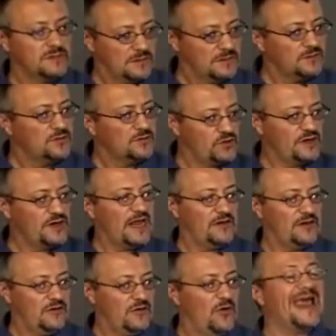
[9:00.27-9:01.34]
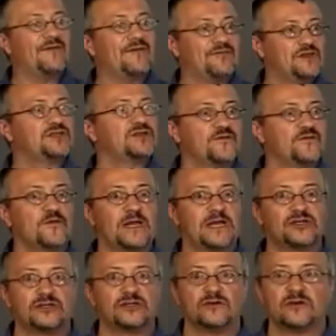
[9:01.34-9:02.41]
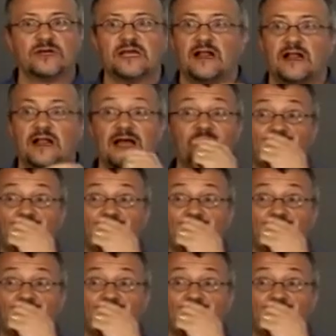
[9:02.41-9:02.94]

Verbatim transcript: you can eh, you know, have this information, okay? I'll have it